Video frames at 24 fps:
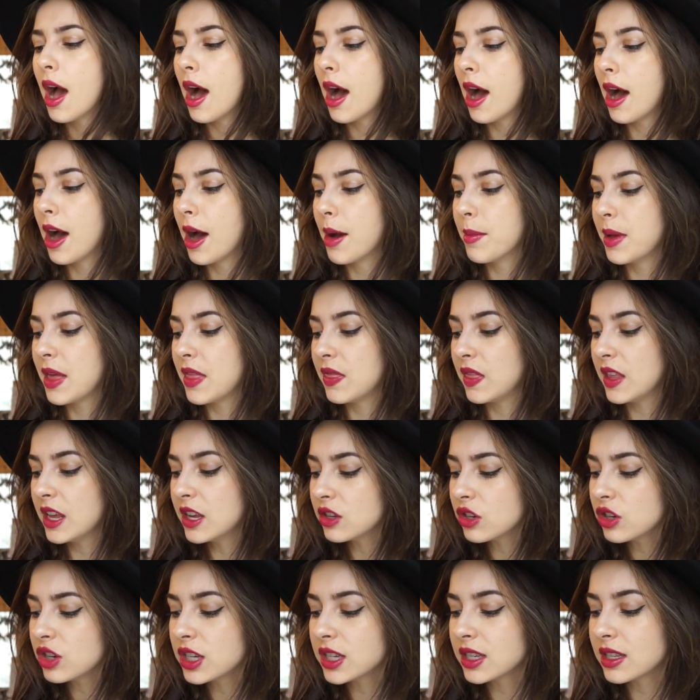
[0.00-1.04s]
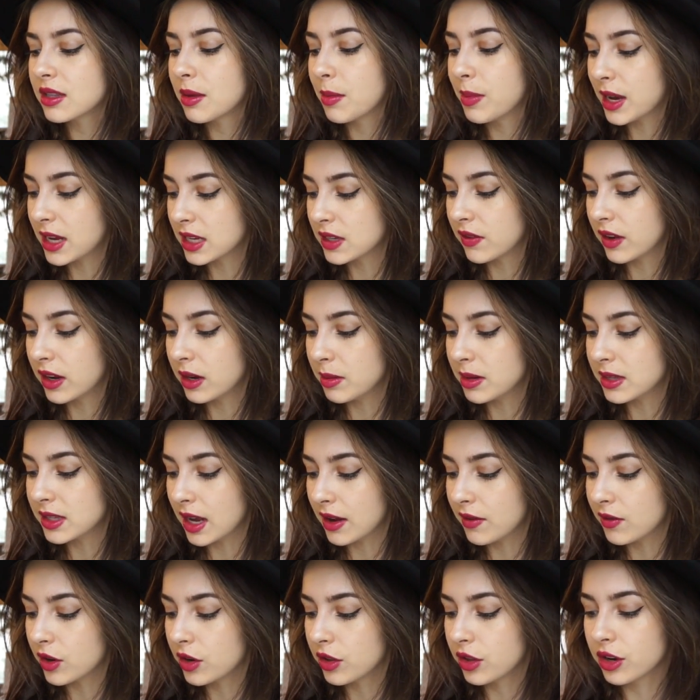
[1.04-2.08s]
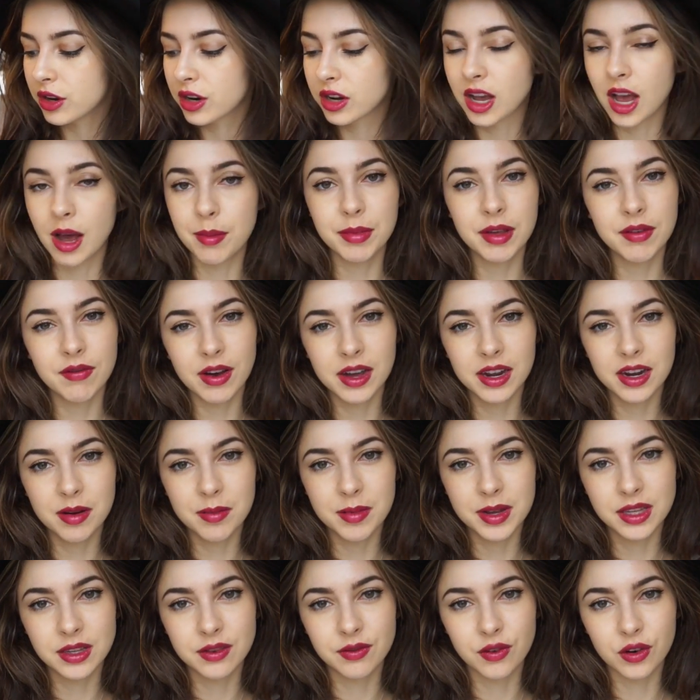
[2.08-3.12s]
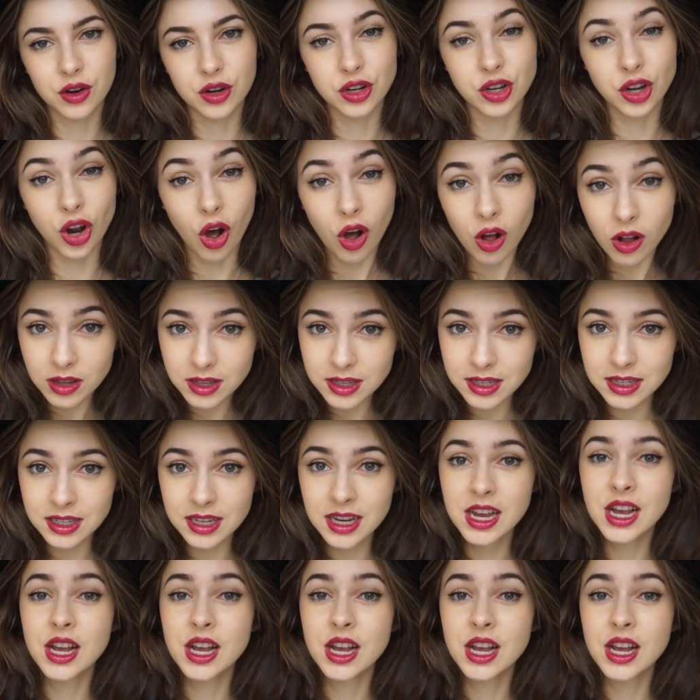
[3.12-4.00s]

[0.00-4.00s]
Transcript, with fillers: And these are just the best vitamins ever. They're gummy vitamins for adults,